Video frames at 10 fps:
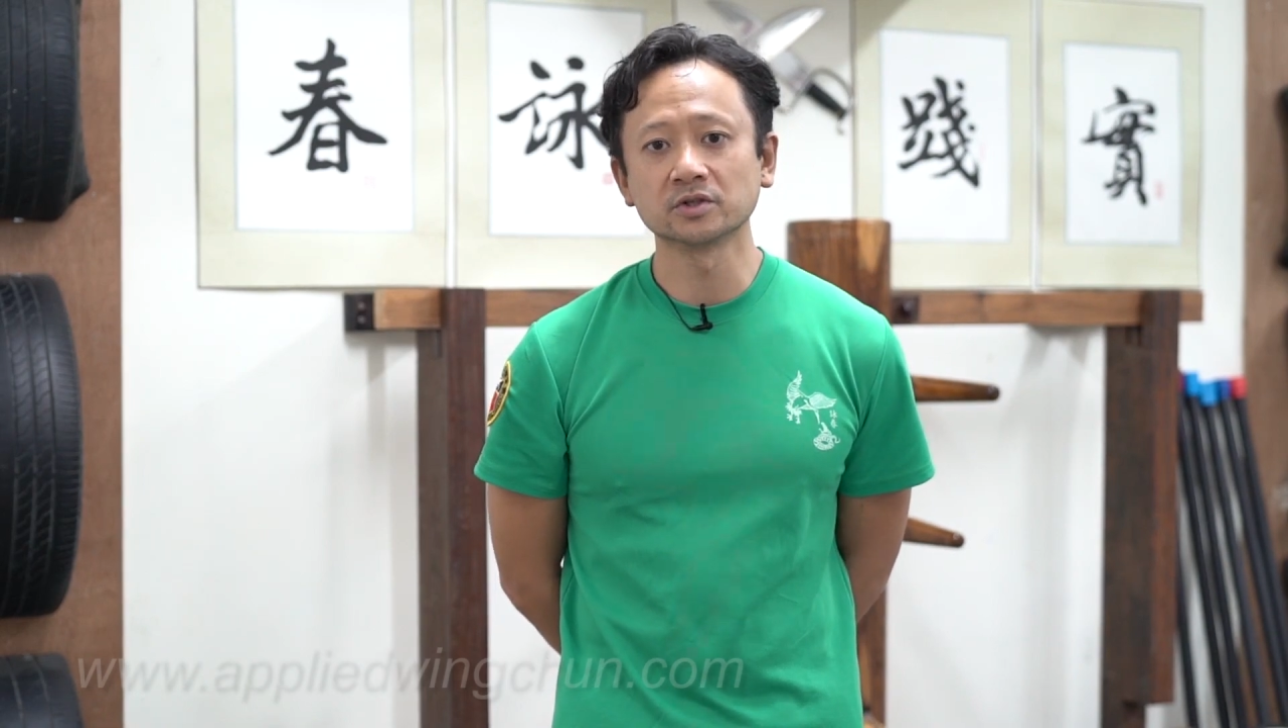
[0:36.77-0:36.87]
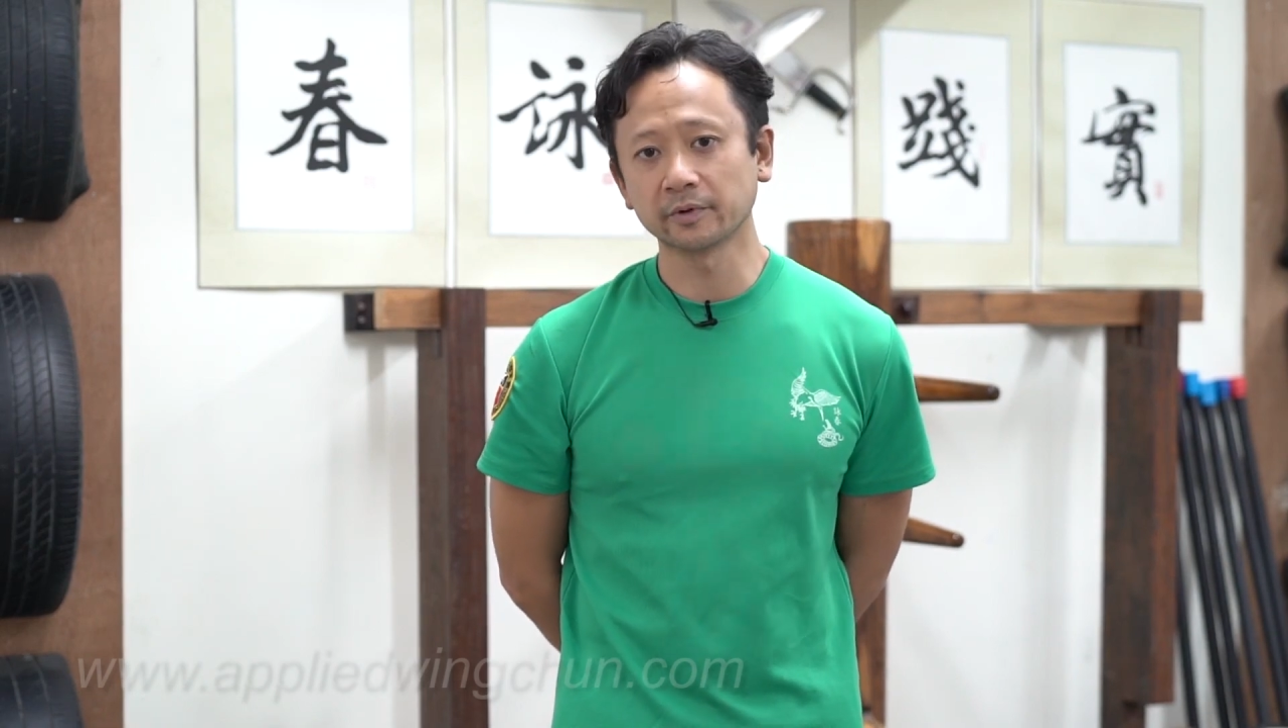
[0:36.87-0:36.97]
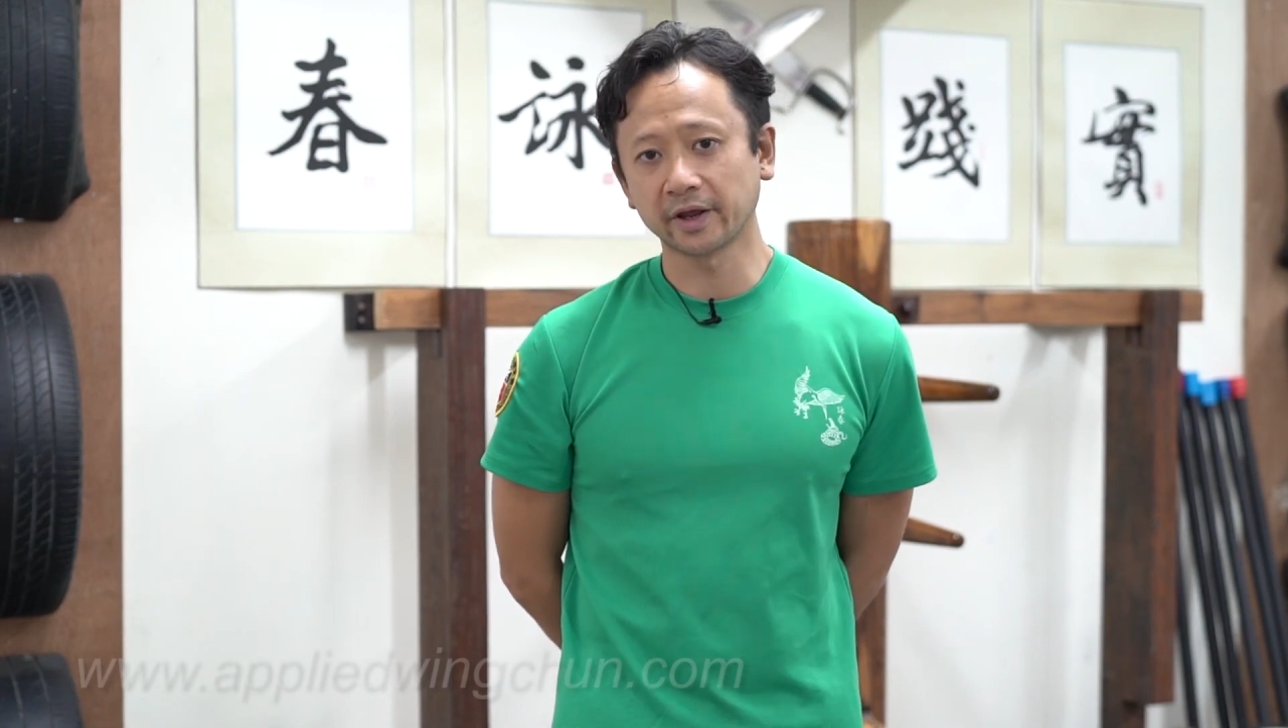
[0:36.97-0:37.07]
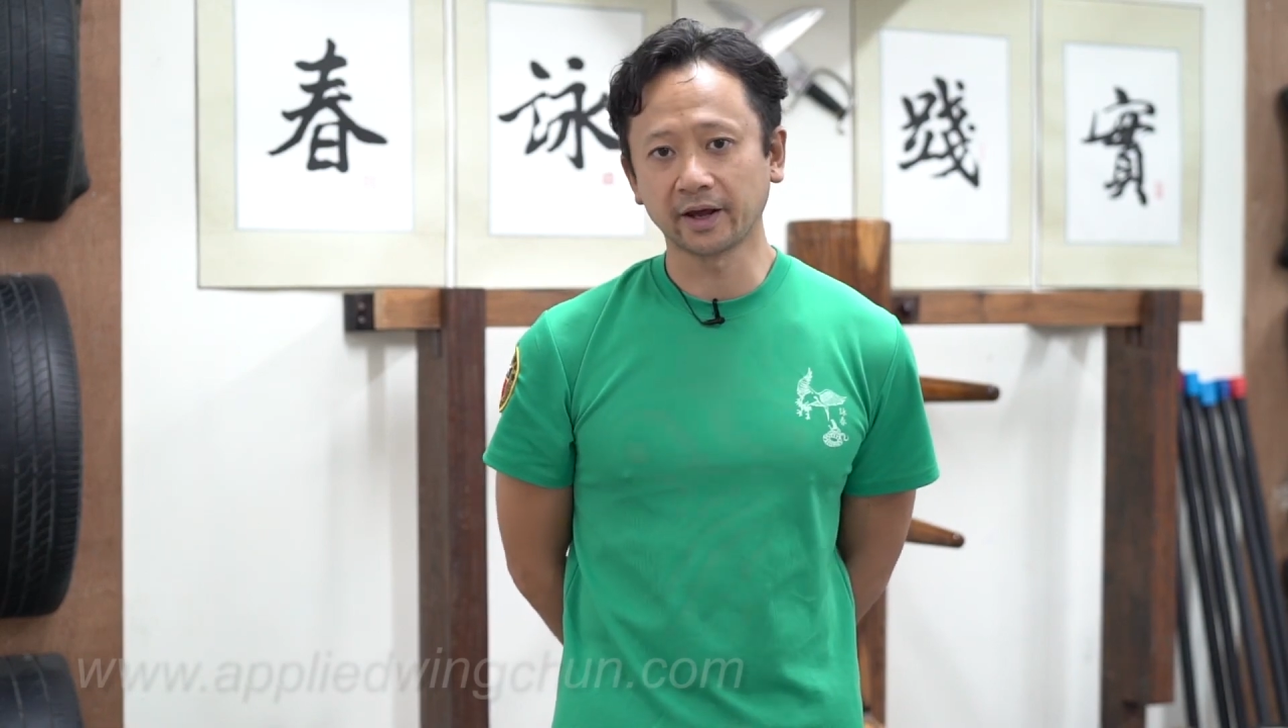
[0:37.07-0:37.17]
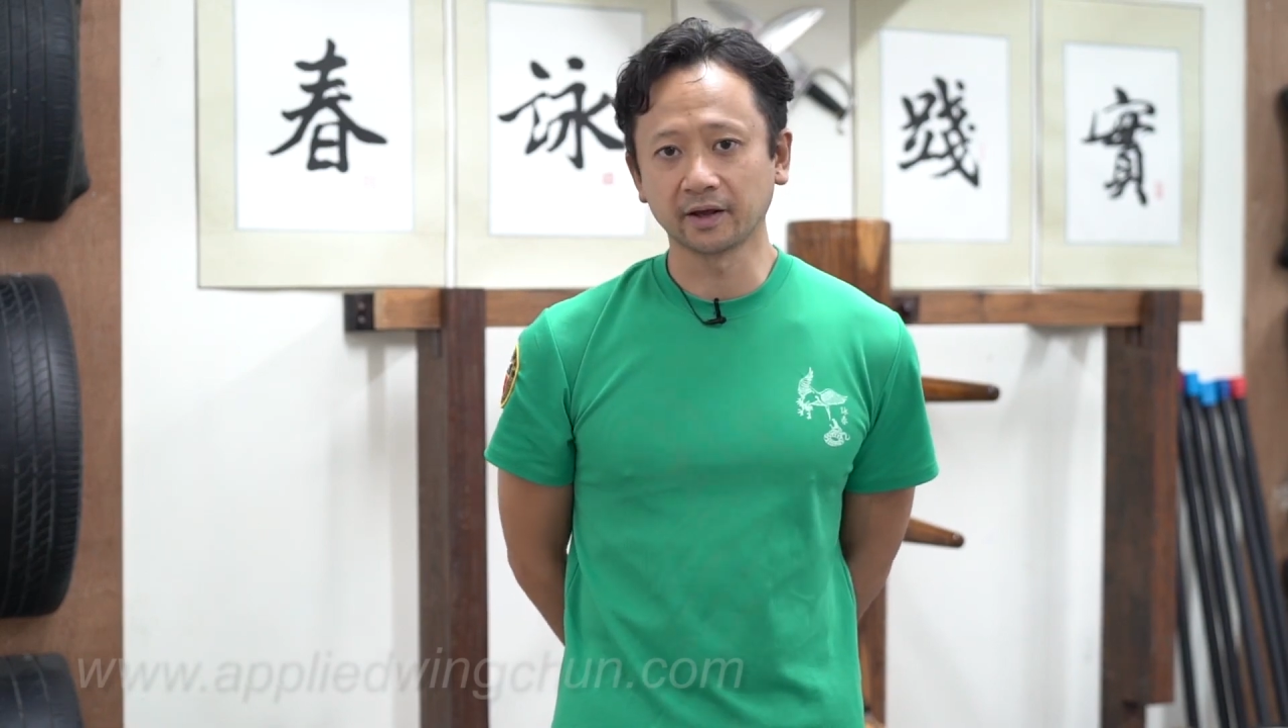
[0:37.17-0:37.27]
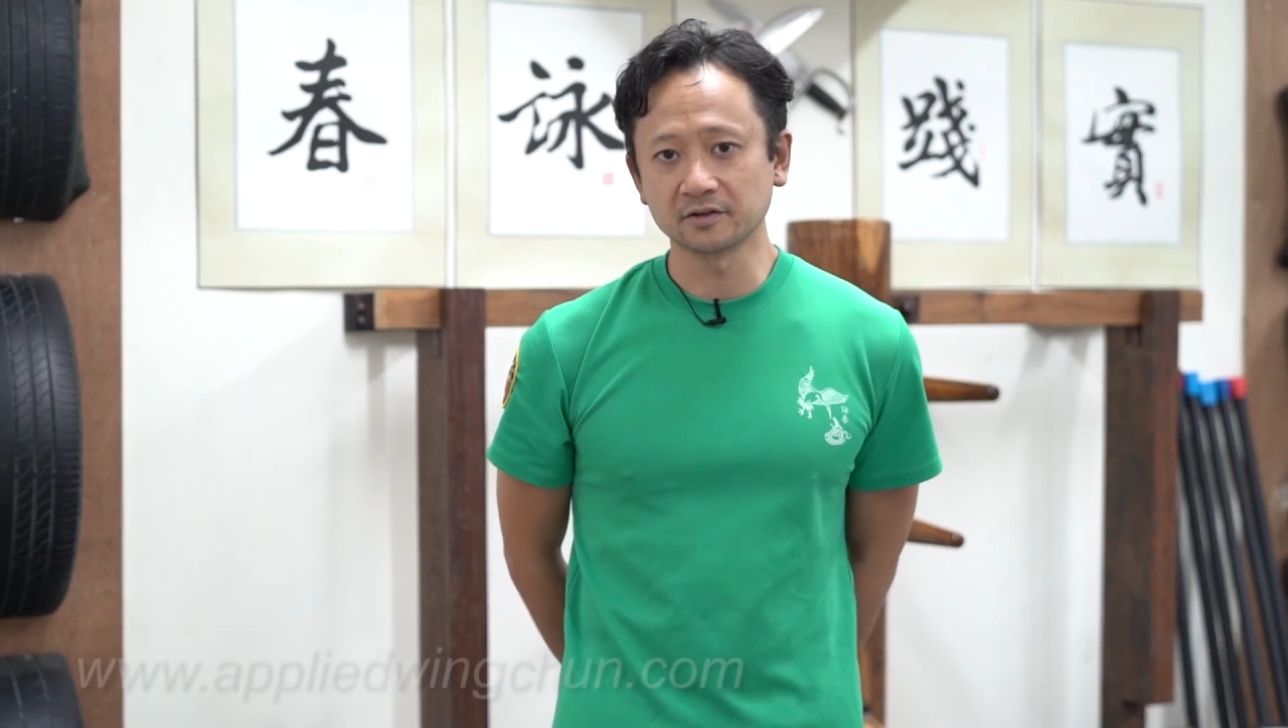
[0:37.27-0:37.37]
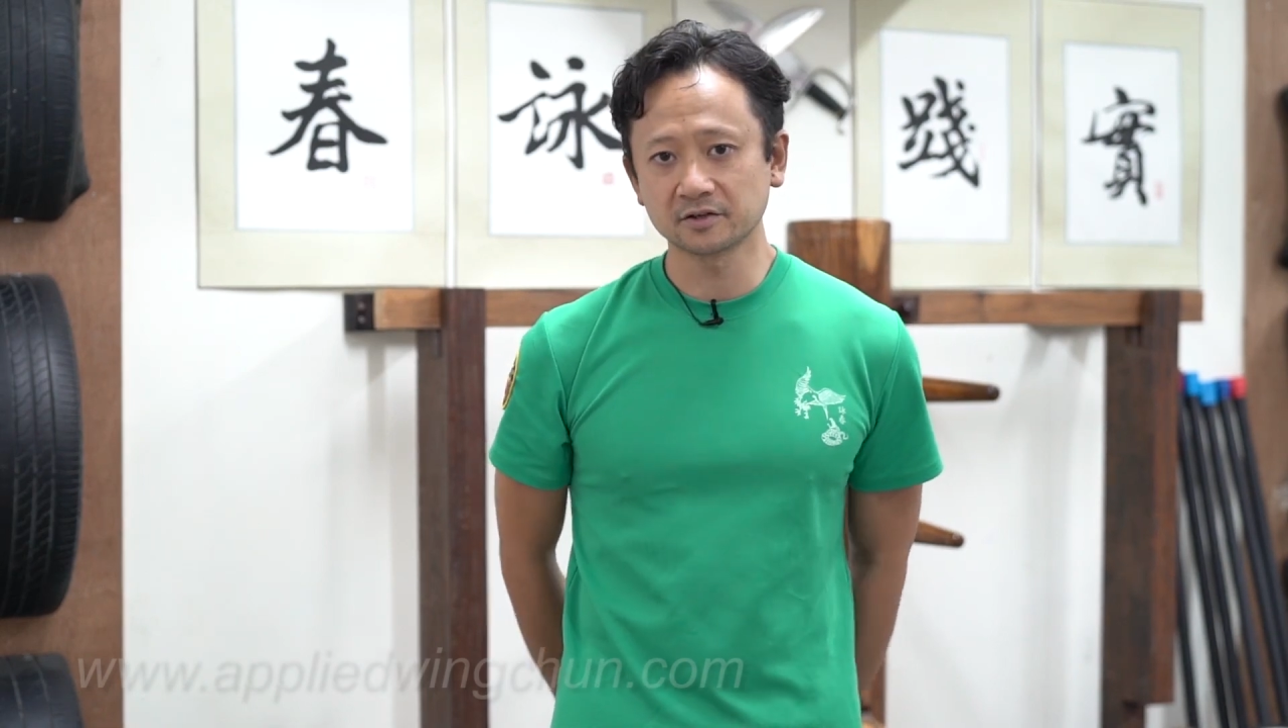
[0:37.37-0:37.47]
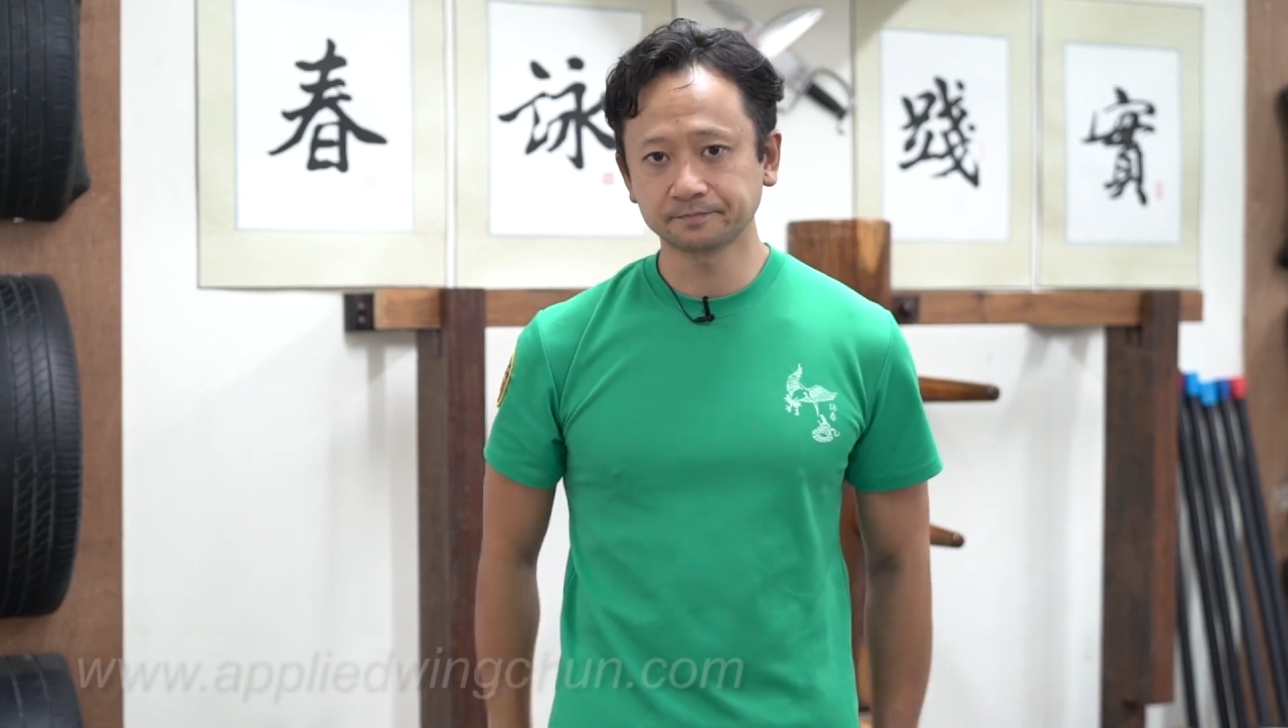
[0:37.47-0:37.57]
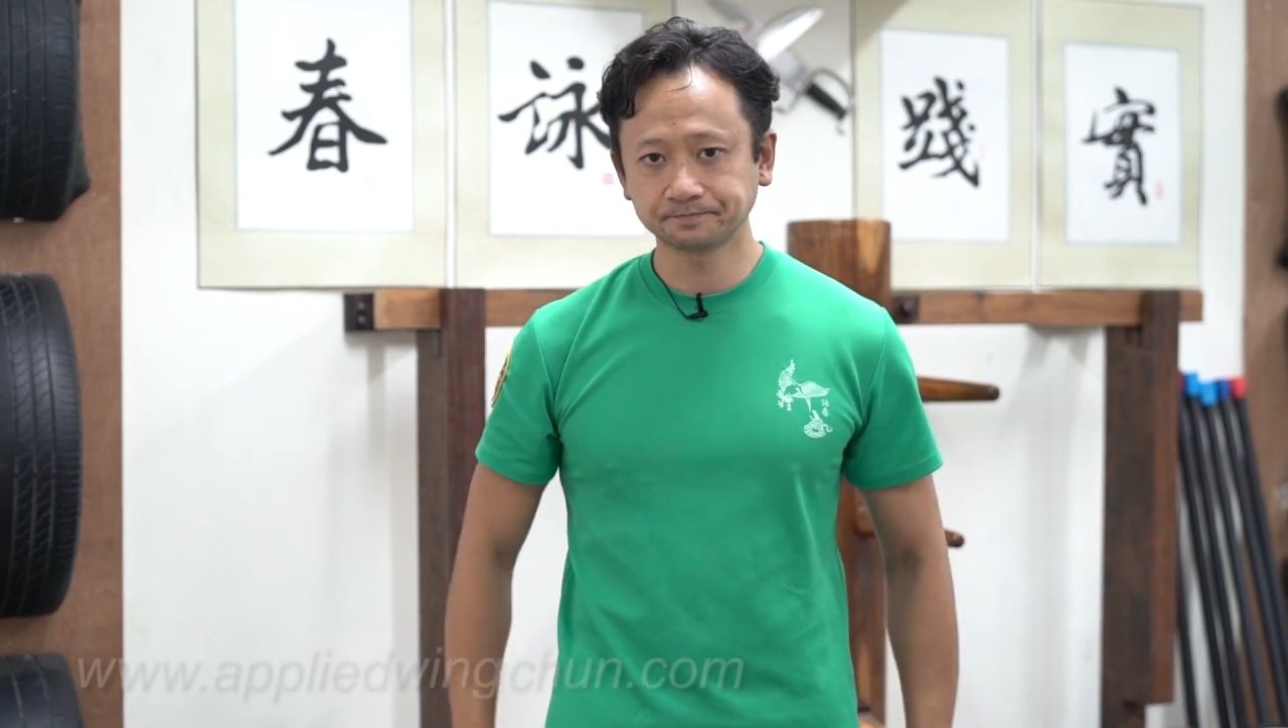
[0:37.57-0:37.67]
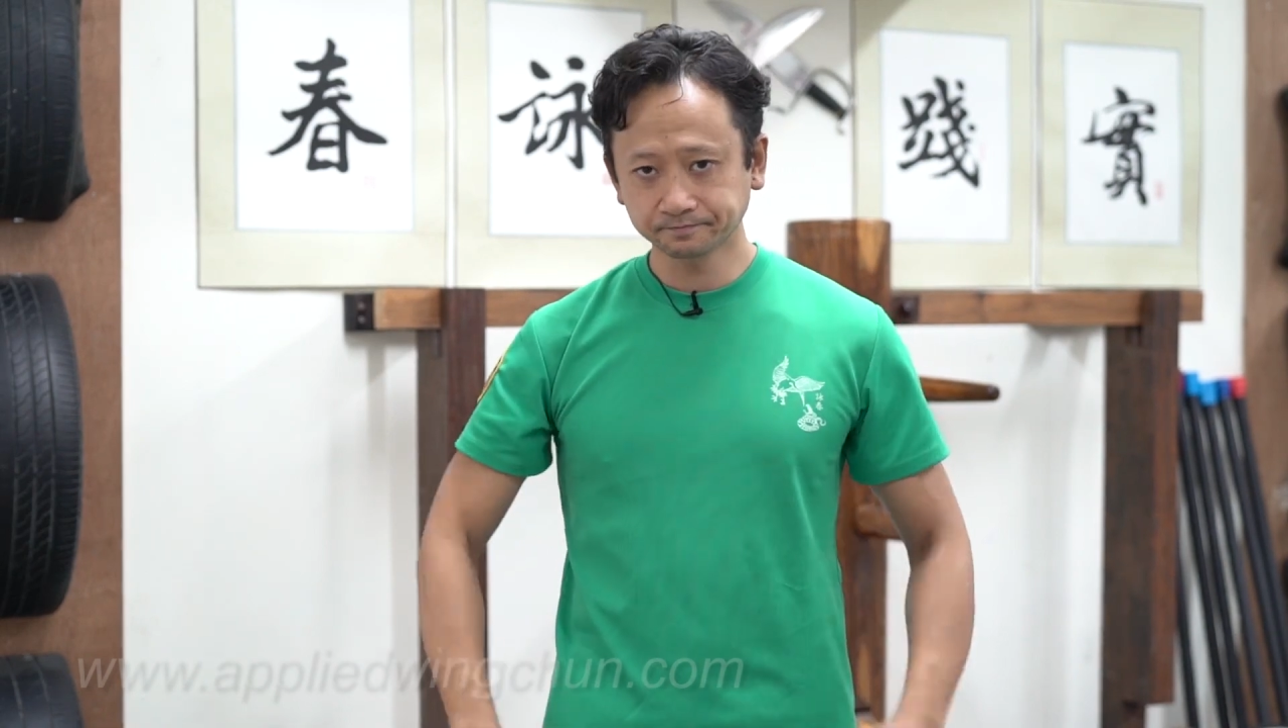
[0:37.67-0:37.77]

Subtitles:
some of the hands.